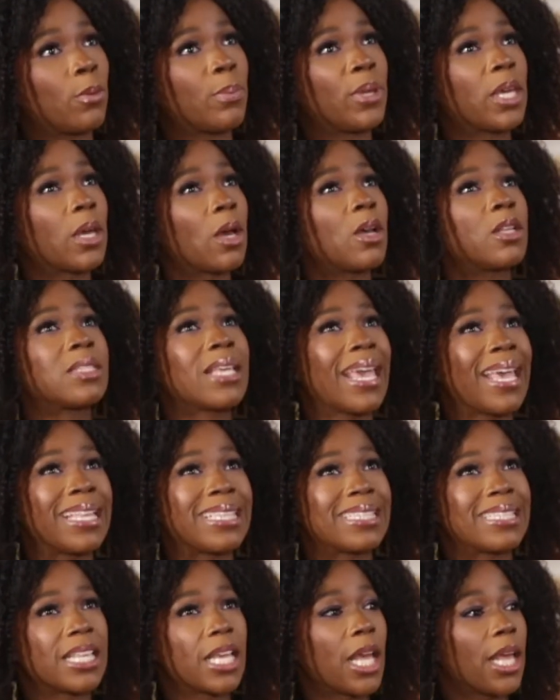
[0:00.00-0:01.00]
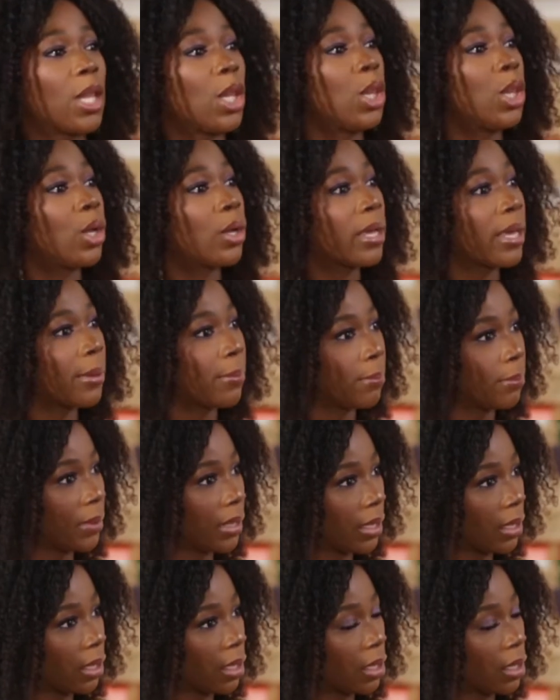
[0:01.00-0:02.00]
because it's look at
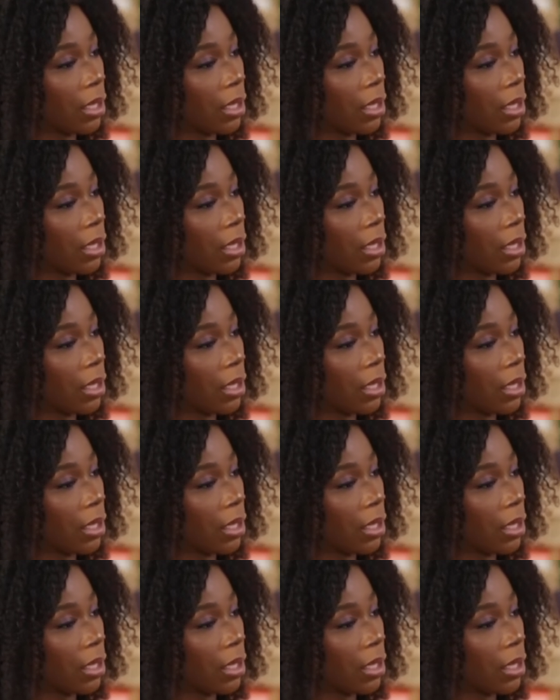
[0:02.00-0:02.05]
me,